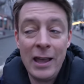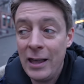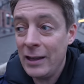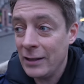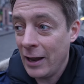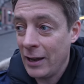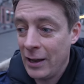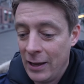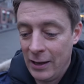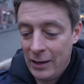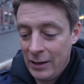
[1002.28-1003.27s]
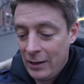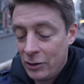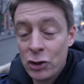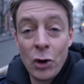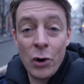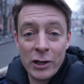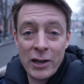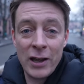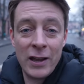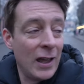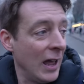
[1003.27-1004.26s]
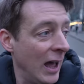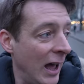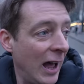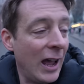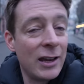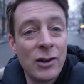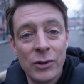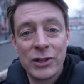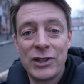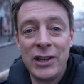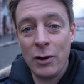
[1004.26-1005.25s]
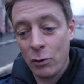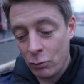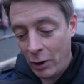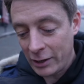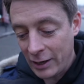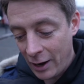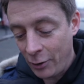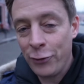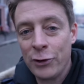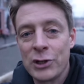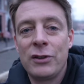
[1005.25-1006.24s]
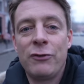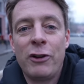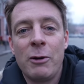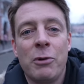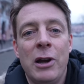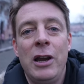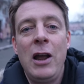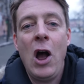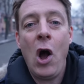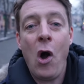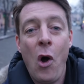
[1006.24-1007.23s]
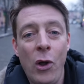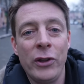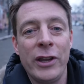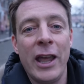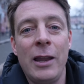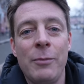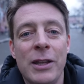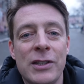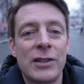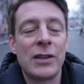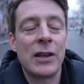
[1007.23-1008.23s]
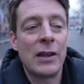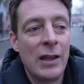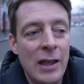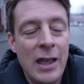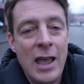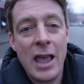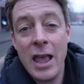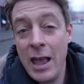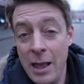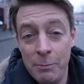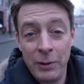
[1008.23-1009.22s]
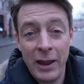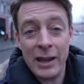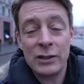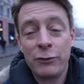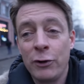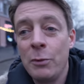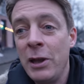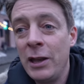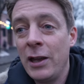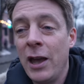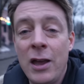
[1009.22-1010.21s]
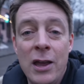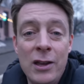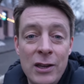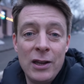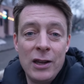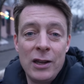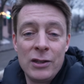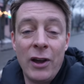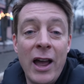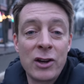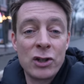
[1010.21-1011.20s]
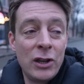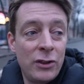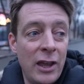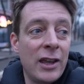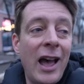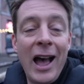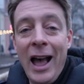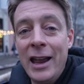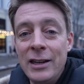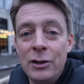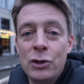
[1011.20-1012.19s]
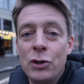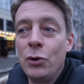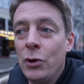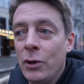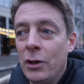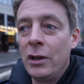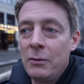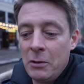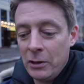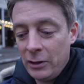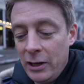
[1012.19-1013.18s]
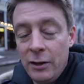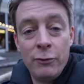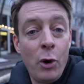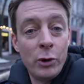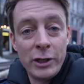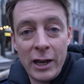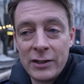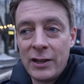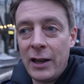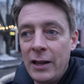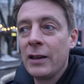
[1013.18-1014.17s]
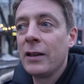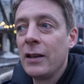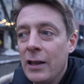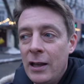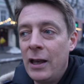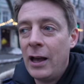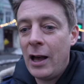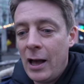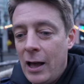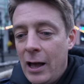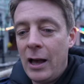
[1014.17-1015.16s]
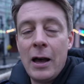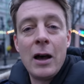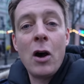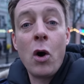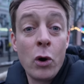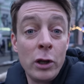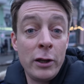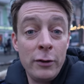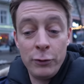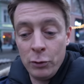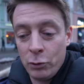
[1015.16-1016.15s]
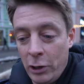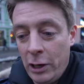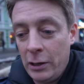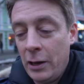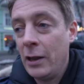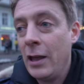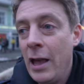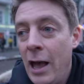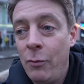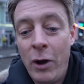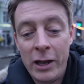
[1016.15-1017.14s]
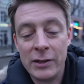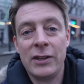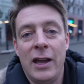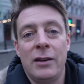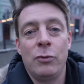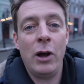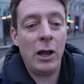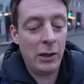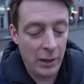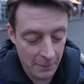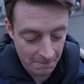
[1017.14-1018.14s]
in short, I don't see right now, 1st of February, all the elements in place for me to actually think I need to leave Odesa or leave Ukraine. And why is that? Well,